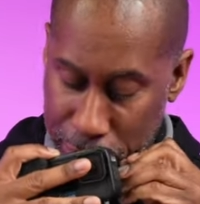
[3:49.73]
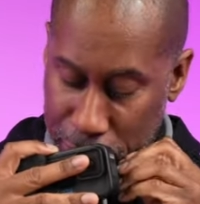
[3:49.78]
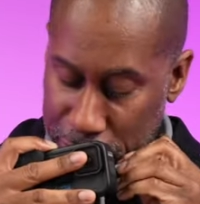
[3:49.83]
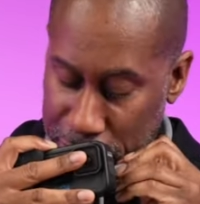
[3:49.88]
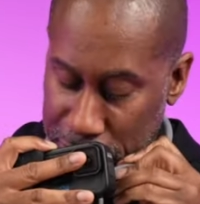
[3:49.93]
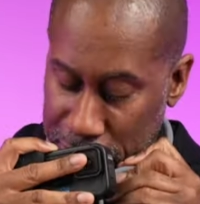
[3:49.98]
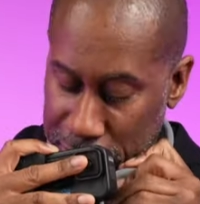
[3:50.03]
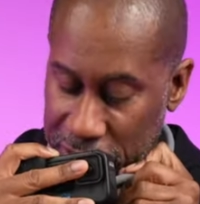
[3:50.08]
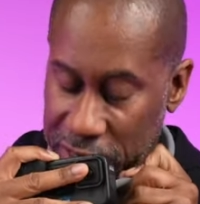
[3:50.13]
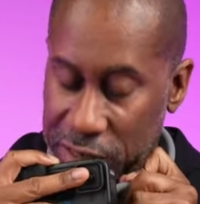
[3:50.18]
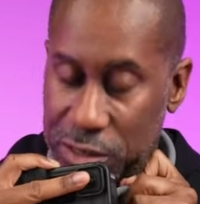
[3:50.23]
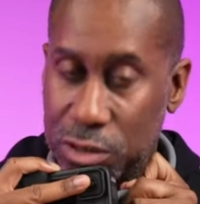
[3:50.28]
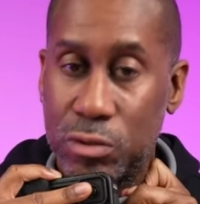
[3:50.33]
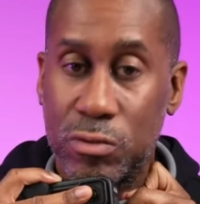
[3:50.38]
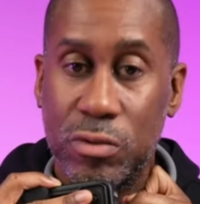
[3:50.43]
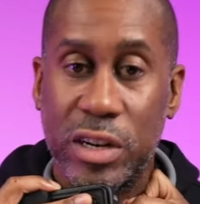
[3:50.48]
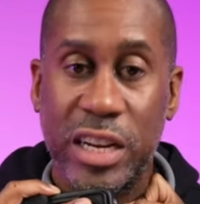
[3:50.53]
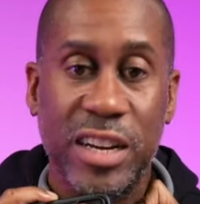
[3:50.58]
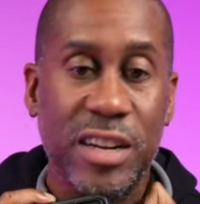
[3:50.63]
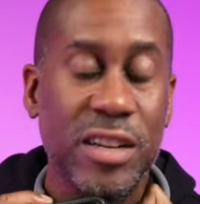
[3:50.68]
really see it
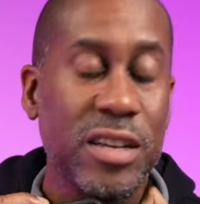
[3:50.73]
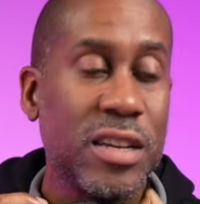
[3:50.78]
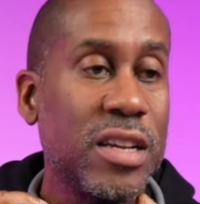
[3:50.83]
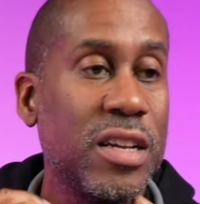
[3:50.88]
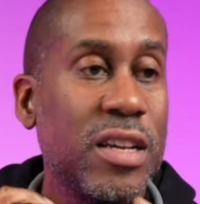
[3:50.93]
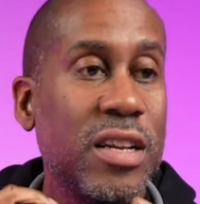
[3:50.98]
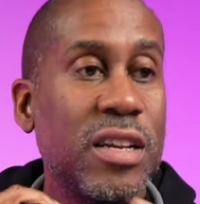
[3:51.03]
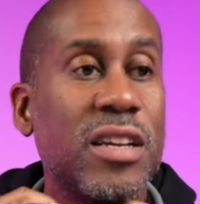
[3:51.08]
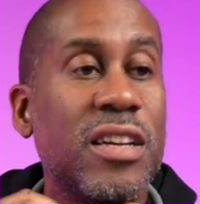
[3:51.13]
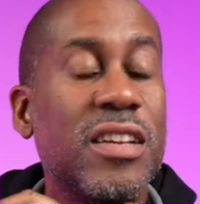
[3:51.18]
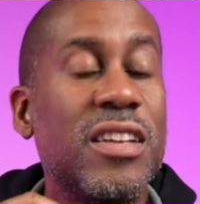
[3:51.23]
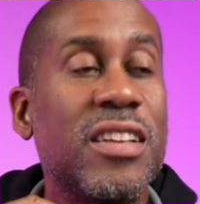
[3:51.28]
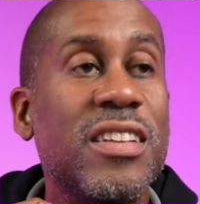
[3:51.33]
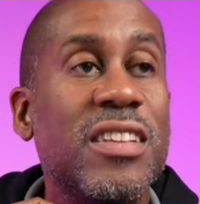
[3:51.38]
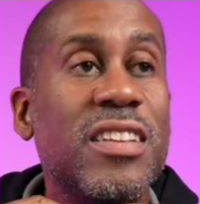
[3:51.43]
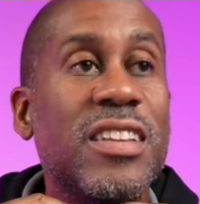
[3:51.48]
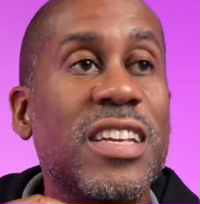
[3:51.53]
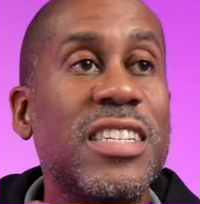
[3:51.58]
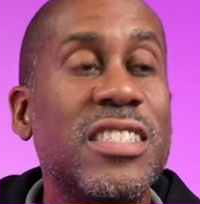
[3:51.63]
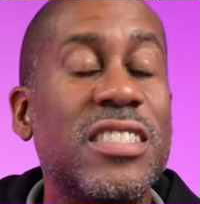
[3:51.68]
too well.
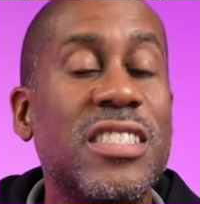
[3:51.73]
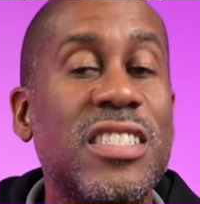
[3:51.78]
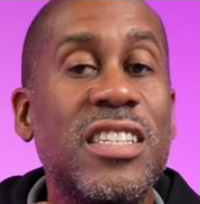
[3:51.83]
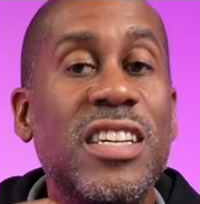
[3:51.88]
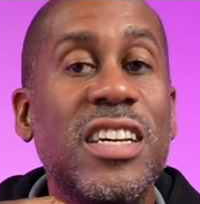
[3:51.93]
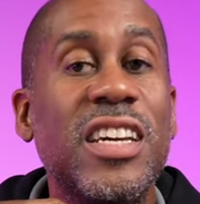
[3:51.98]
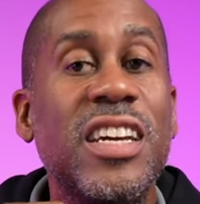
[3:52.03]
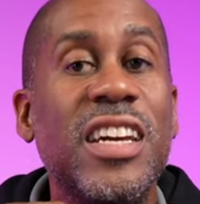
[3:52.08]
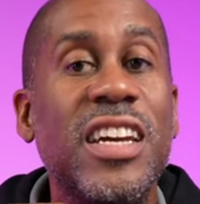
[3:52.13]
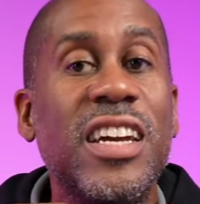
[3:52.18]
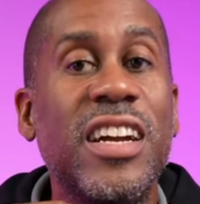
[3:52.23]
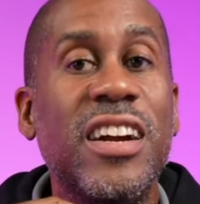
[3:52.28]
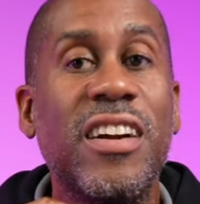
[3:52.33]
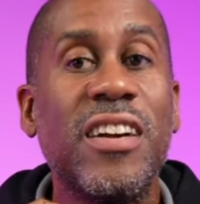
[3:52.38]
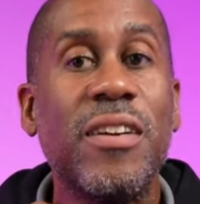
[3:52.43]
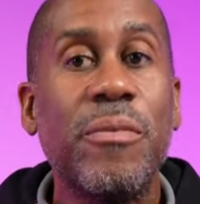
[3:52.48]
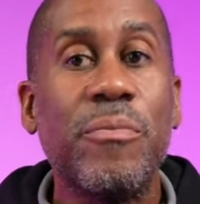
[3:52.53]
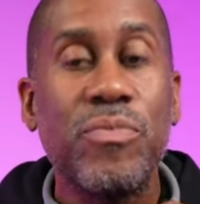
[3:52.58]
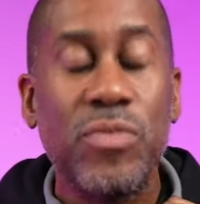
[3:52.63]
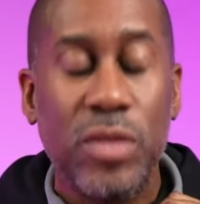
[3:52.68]
Let's see
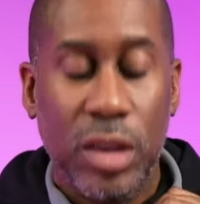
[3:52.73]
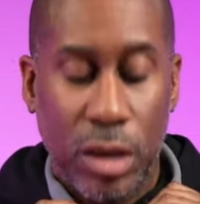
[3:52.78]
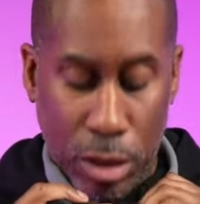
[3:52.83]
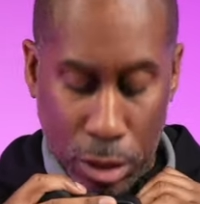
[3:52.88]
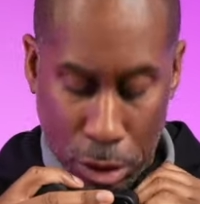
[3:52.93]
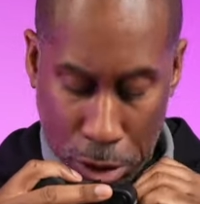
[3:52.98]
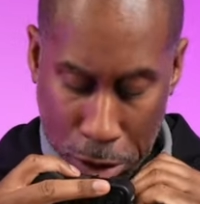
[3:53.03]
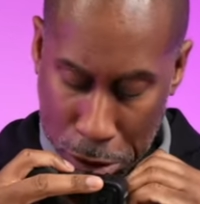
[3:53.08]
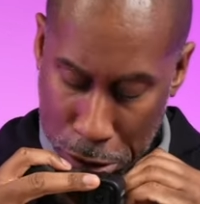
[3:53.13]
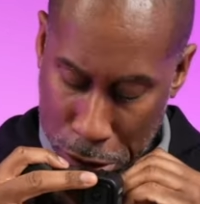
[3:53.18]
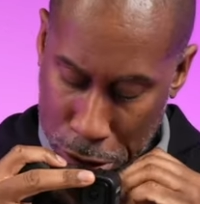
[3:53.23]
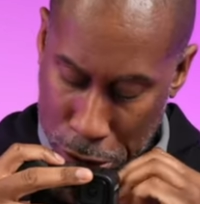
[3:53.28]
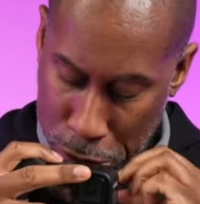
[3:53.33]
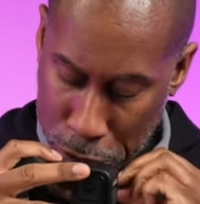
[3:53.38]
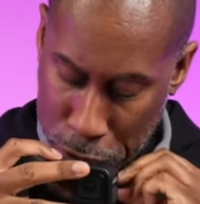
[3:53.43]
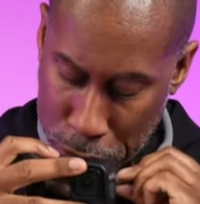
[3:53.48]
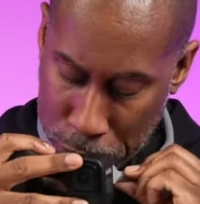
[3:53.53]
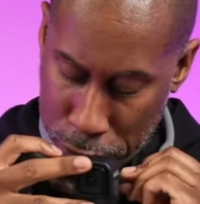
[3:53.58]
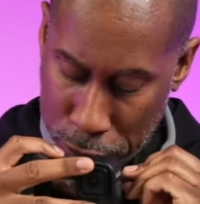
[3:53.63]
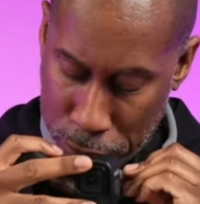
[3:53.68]
here.
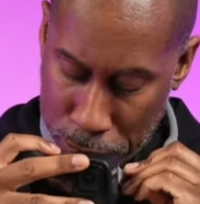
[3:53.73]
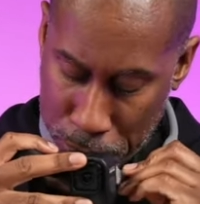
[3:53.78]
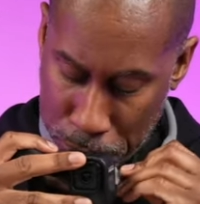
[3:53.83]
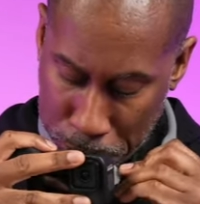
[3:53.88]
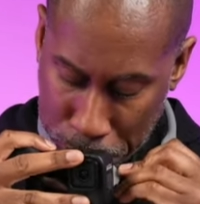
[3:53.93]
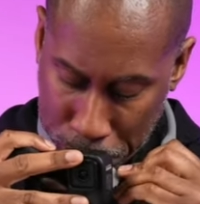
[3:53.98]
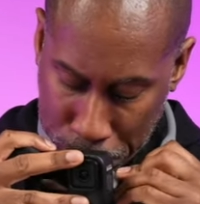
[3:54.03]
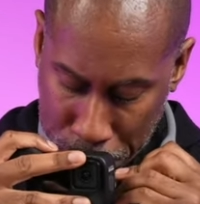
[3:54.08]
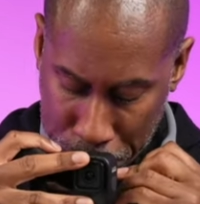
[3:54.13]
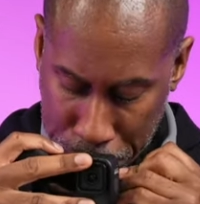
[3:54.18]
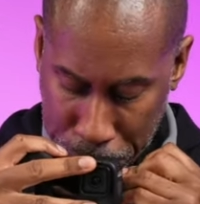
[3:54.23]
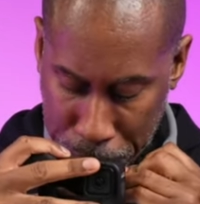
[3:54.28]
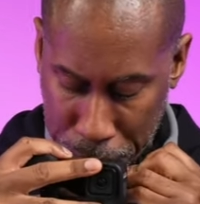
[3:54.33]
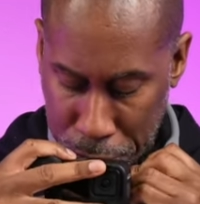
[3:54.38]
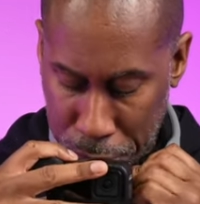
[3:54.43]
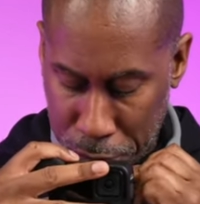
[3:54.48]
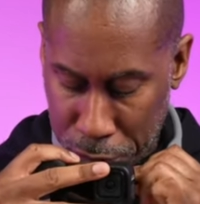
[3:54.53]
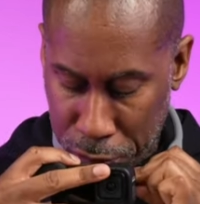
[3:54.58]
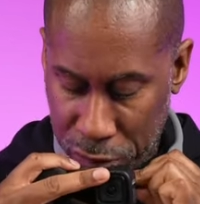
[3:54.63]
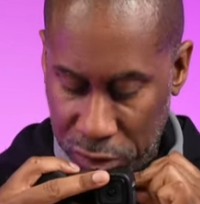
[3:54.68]

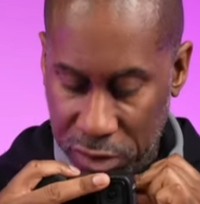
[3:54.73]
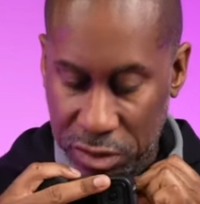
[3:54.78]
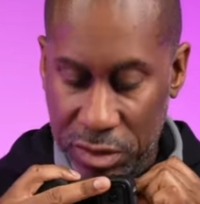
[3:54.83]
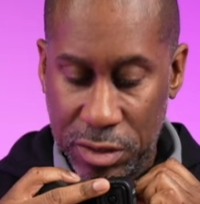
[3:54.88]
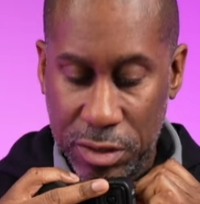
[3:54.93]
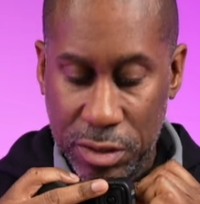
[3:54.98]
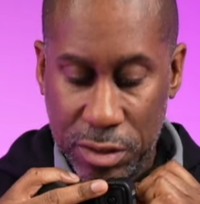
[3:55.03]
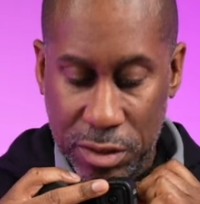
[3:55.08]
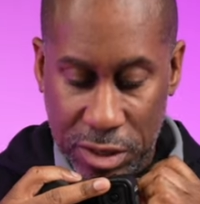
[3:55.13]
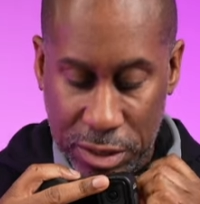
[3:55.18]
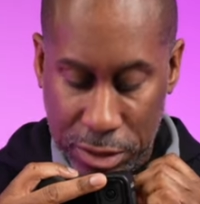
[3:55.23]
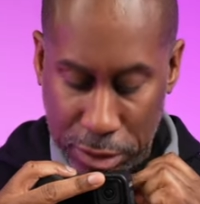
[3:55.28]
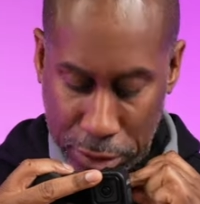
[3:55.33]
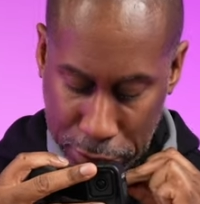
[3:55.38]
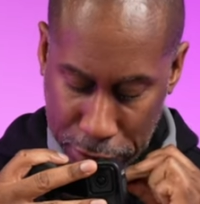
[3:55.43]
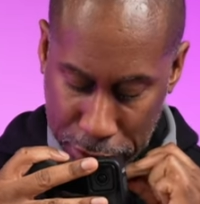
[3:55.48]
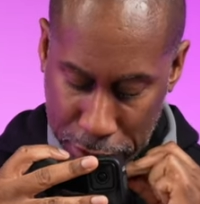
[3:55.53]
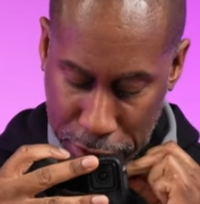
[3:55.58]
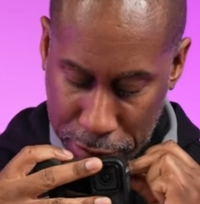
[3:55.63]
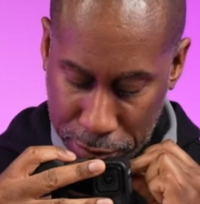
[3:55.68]
Let's
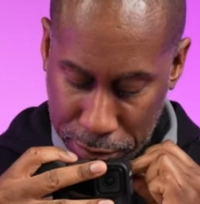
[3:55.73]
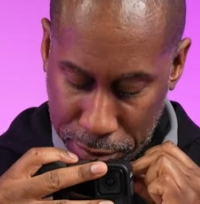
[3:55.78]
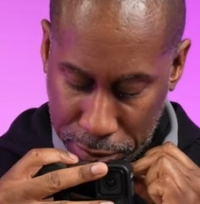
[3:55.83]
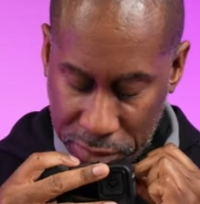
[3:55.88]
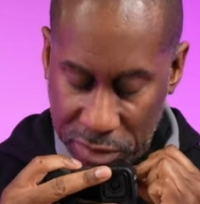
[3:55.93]
see.